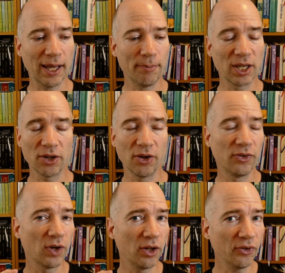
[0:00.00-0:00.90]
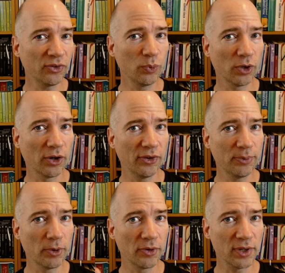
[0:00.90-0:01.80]
because there are lots of words
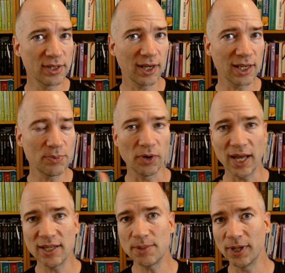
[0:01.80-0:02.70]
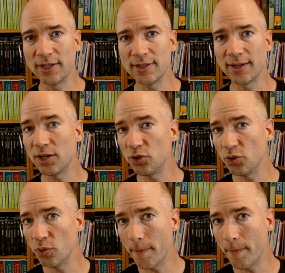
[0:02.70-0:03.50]
both in Shakespeare and Spenser that you